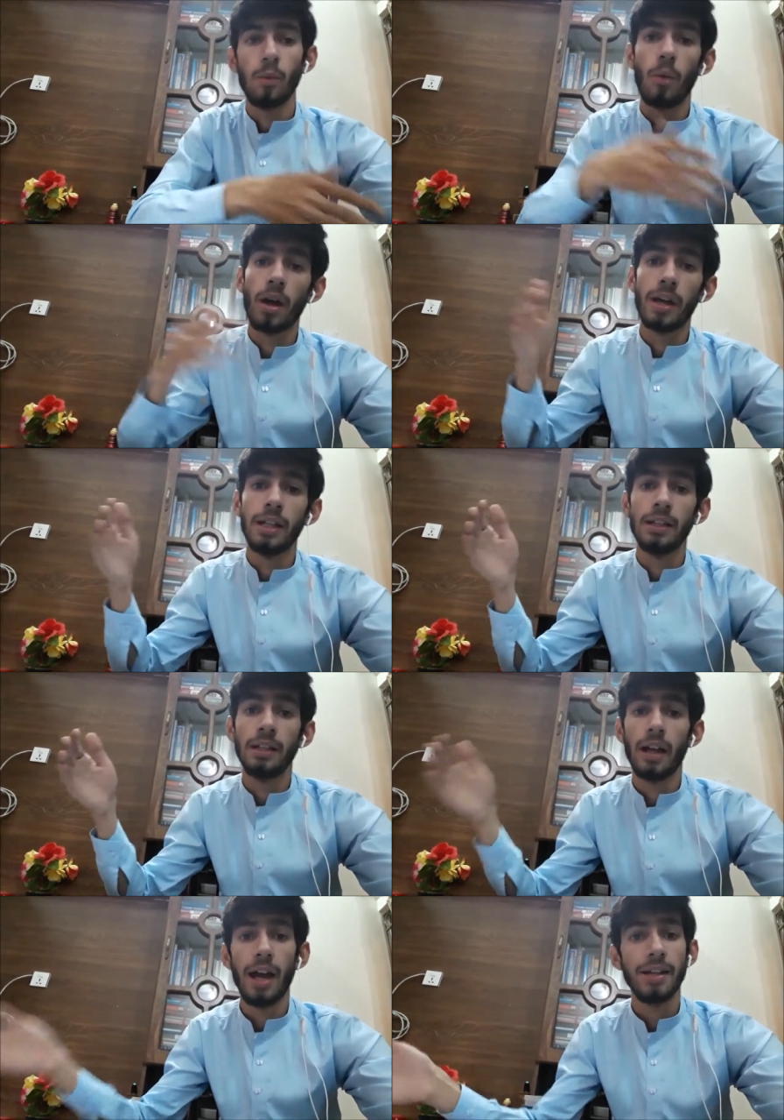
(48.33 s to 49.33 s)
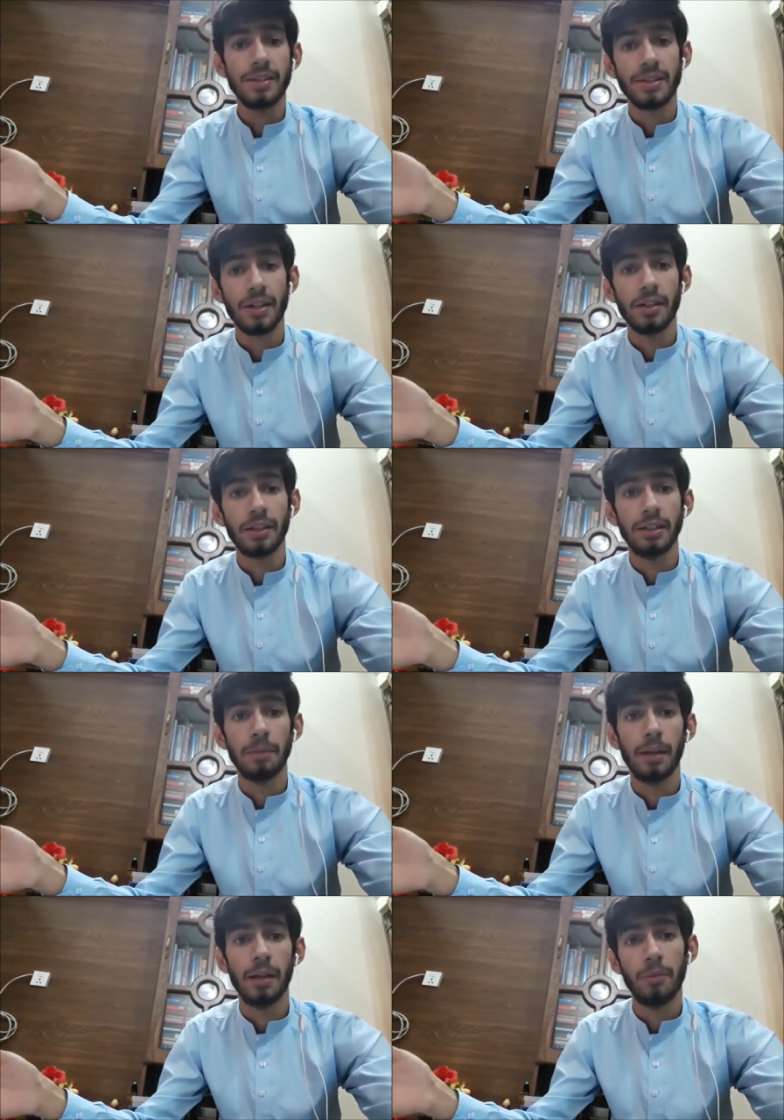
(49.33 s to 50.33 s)
while IELTS is conducted
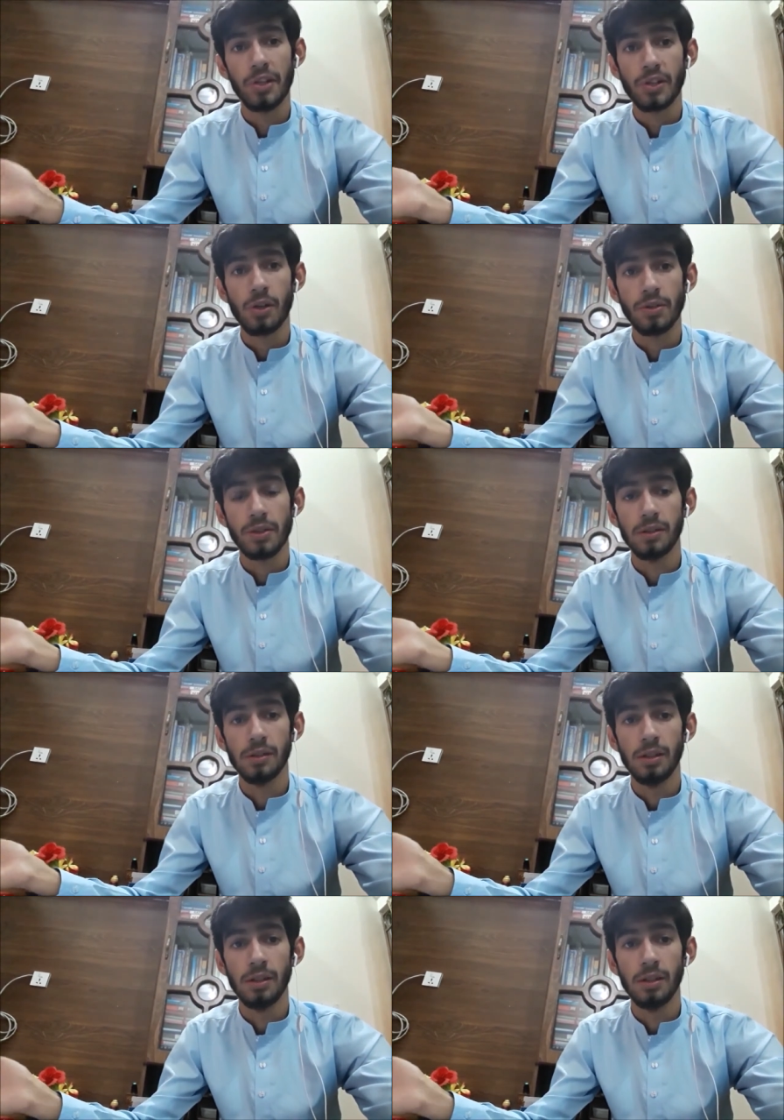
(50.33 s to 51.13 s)
by British Council,